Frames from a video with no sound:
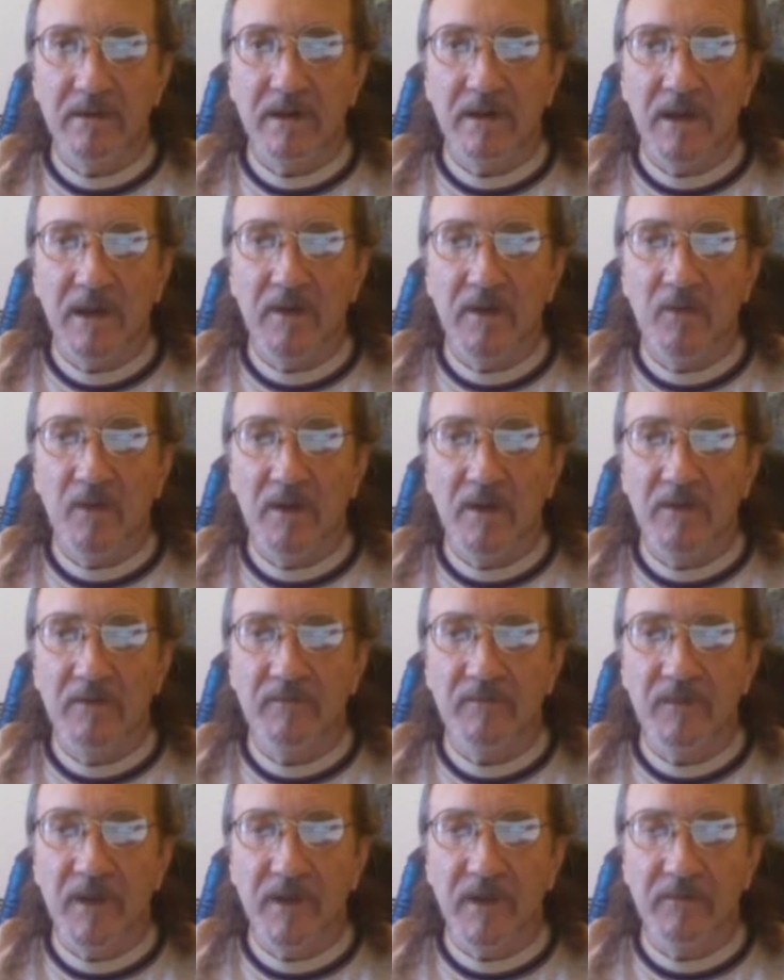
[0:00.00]
I
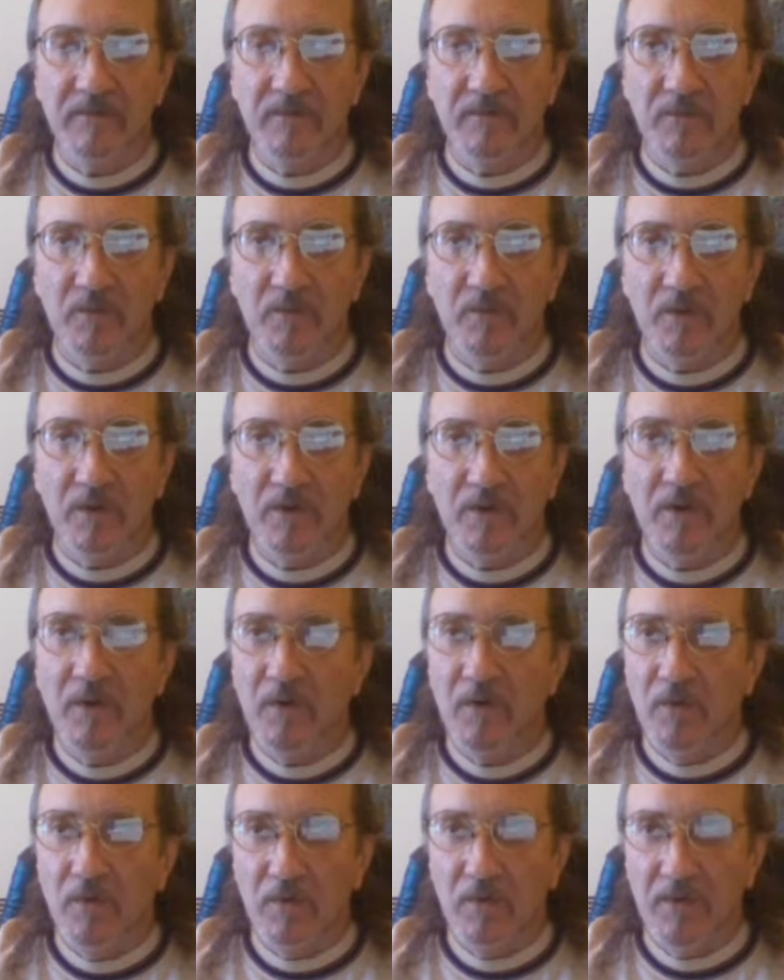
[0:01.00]
qualified for
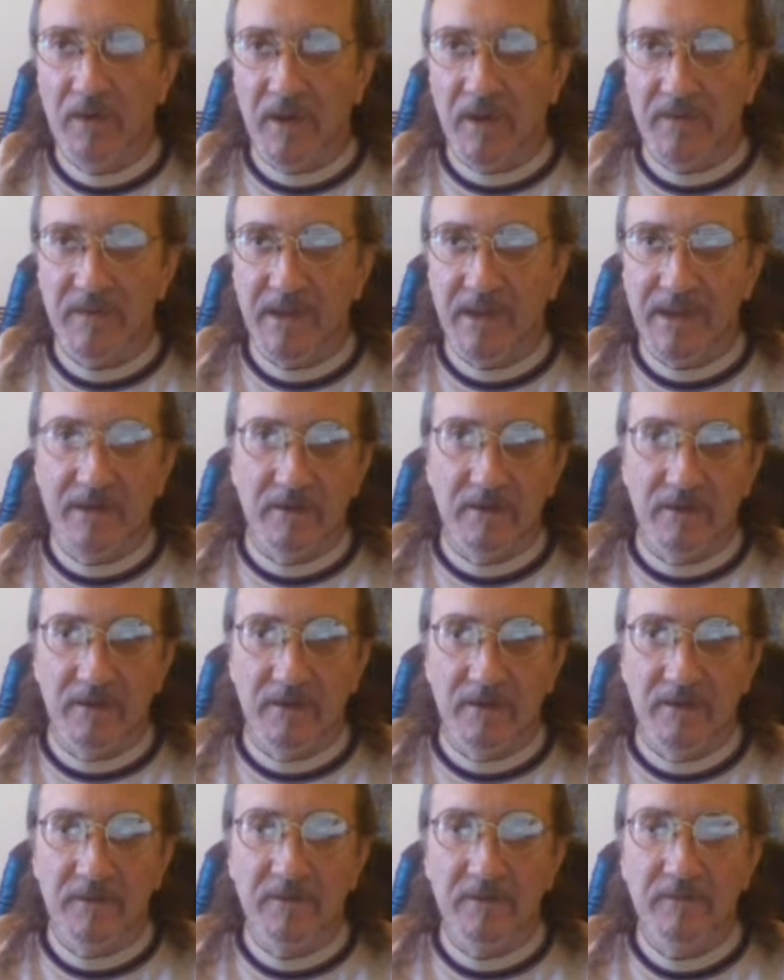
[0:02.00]
or nothing at
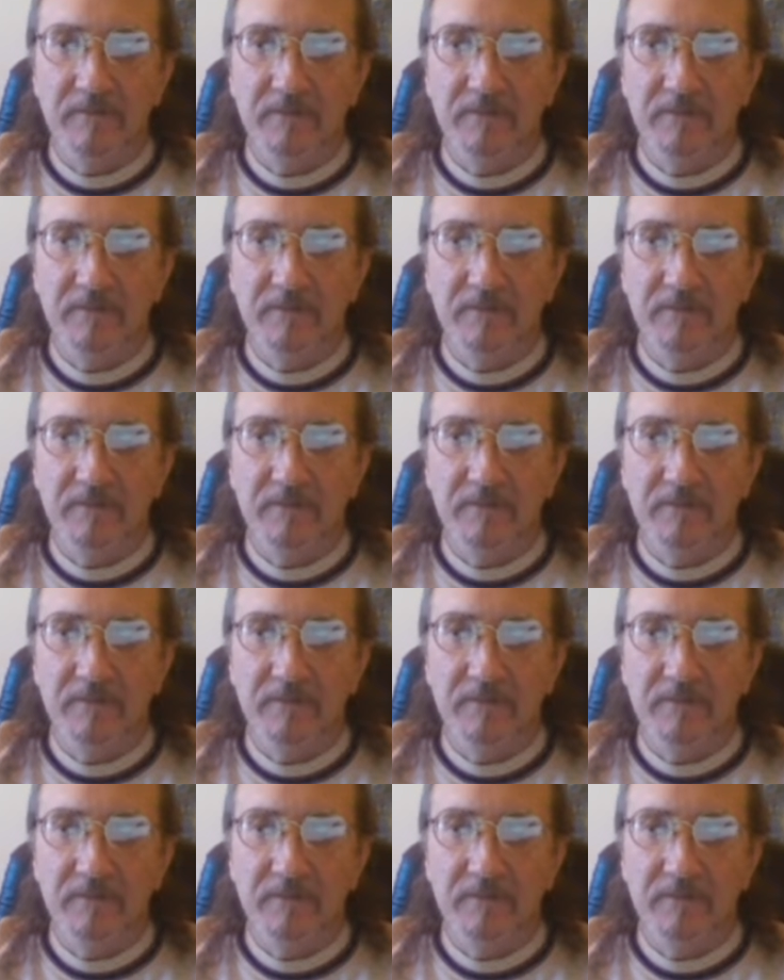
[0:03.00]
all.